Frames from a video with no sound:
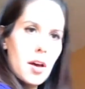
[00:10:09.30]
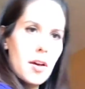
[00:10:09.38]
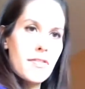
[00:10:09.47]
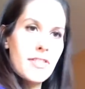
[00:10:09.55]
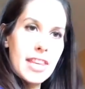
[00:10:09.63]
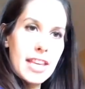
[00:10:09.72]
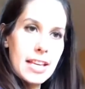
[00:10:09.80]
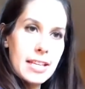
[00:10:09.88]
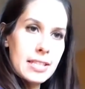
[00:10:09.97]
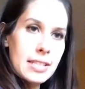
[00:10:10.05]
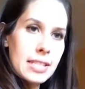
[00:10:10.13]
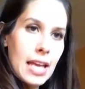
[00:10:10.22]
of
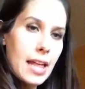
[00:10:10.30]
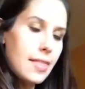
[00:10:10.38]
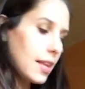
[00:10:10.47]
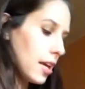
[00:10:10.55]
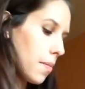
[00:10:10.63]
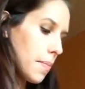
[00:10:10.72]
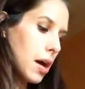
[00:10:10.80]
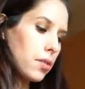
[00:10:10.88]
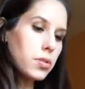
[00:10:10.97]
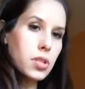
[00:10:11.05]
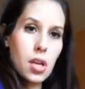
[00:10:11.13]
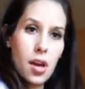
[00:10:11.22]
these and the
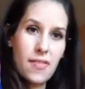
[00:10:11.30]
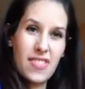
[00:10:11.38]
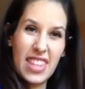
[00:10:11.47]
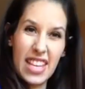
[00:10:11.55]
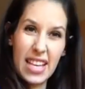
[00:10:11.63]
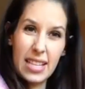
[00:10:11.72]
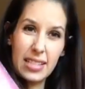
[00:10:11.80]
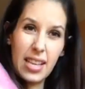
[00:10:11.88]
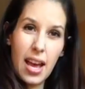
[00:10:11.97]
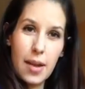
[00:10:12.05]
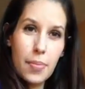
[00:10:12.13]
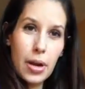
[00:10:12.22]
amount of these
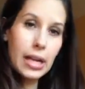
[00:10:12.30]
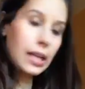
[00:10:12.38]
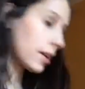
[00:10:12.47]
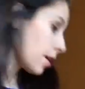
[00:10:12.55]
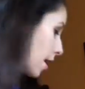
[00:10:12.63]
I bring,